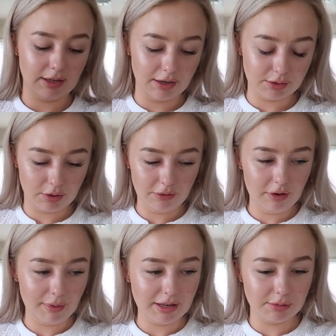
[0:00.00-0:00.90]
in. It sort of
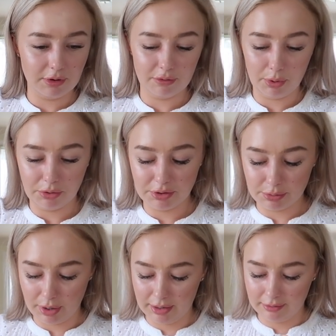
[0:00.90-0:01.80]
reminds me of a Bonds
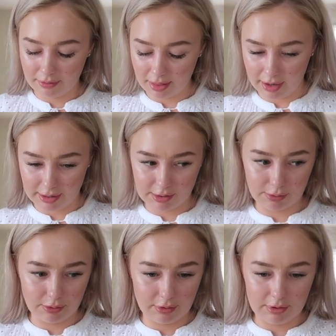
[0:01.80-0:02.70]
one that I
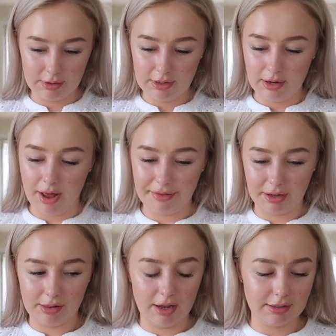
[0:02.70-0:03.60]
saw, I
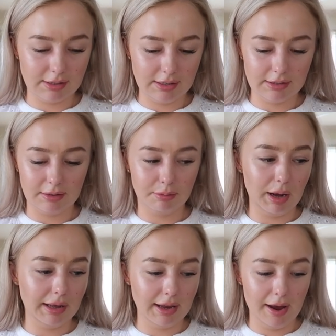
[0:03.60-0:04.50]
think, last season.
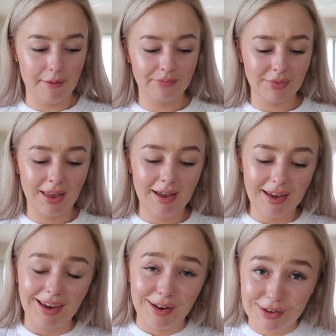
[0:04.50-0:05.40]
But yeah,
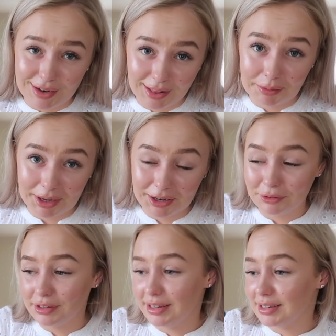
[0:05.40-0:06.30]
can you tell I'm getting
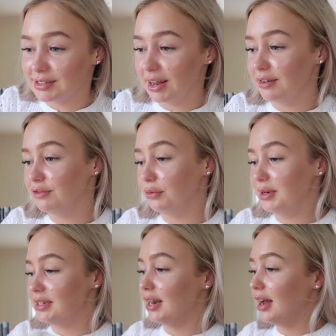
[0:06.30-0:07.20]
really excited for
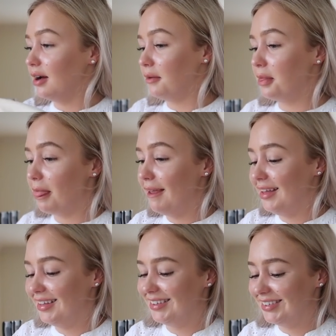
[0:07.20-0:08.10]
winter now?
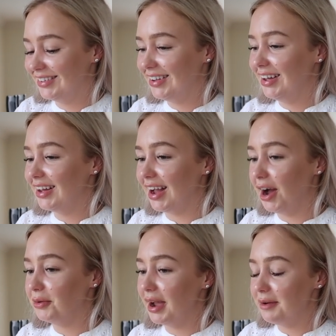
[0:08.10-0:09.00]

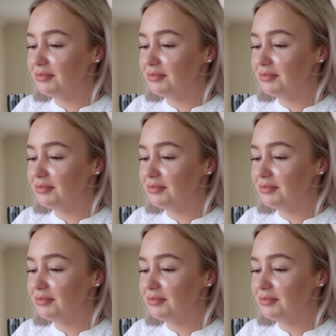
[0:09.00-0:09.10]
Can't wait.